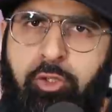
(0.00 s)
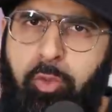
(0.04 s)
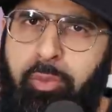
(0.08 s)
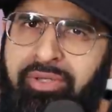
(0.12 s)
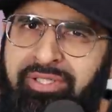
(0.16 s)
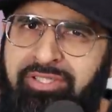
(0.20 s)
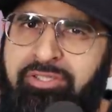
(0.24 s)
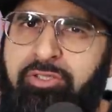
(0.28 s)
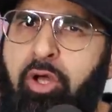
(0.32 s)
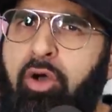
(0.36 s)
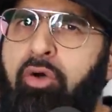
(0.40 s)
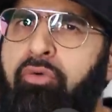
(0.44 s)
So
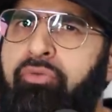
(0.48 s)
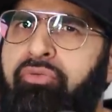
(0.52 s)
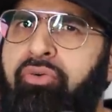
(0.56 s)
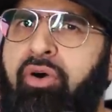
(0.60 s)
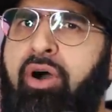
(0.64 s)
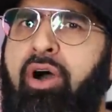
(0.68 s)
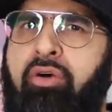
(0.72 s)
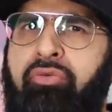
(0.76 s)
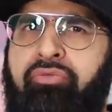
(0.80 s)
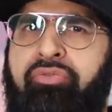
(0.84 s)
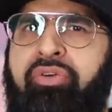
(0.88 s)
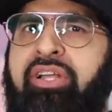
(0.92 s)
it's not
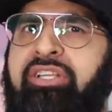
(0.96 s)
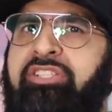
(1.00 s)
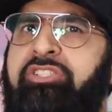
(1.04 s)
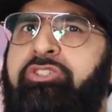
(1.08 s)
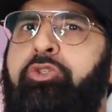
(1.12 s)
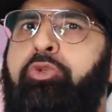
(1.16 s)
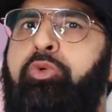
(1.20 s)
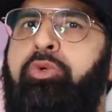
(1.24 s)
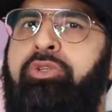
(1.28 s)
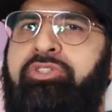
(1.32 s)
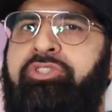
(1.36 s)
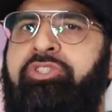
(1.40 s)
far
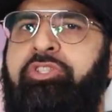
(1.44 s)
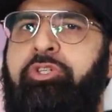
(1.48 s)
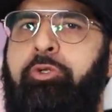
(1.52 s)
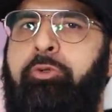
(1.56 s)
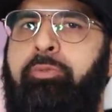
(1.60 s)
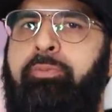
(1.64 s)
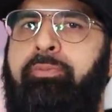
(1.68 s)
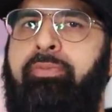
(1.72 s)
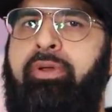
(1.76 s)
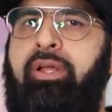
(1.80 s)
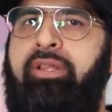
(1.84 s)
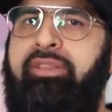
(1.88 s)
fetched to
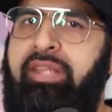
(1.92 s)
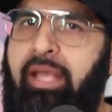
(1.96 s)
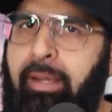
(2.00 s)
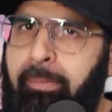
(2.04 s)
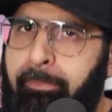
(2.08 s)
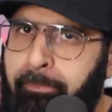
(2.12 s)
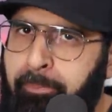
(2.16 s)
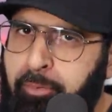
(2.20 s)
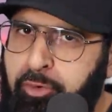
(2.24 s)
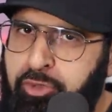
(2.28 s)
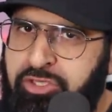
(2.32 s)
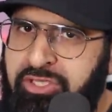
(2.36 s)
assume
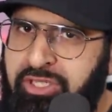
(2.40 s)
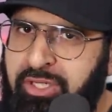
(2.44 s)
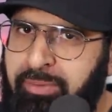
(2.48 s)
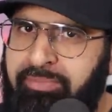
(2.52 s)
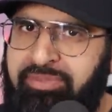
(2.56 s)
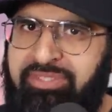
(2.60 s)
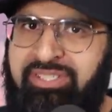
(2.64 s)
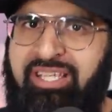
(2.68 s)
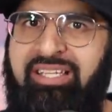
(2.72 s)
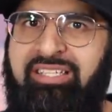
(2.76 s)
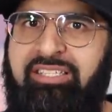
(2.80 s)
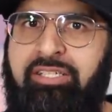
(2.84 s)
that
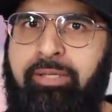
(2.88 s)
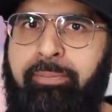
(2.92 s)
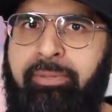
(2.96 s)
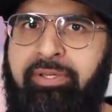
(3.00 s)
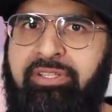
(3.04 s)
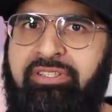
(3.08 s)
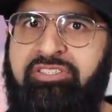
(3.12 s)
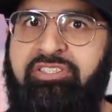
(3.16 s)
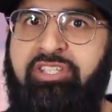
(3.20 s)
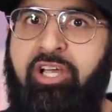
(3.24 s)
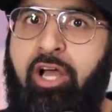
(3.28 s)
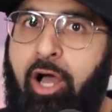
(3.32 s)
Muslim
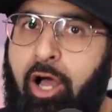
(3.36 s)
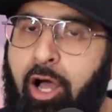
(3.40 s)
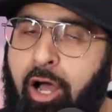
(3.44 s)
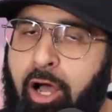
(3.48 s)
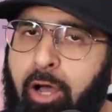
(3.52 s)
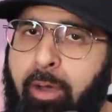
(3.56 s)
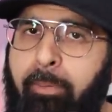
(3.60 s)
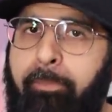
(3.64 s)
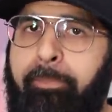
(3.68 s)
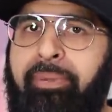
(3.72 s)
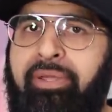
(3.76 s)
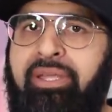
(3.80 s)
sentiments
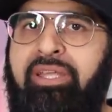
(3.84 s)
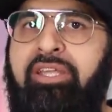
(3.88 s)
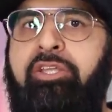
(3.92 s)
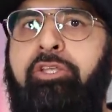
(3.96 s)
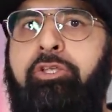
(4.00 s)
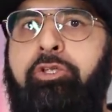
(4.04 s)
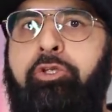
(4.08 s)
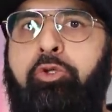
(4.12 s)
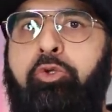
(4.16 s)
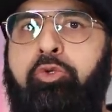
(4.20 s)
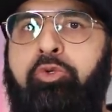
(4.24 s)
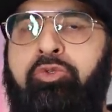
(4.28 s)
are being
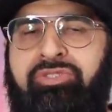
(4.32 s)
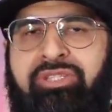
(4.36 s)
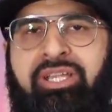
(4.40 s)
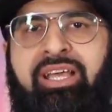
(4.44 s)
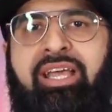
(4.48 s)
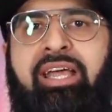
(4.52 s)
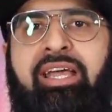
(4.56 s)
used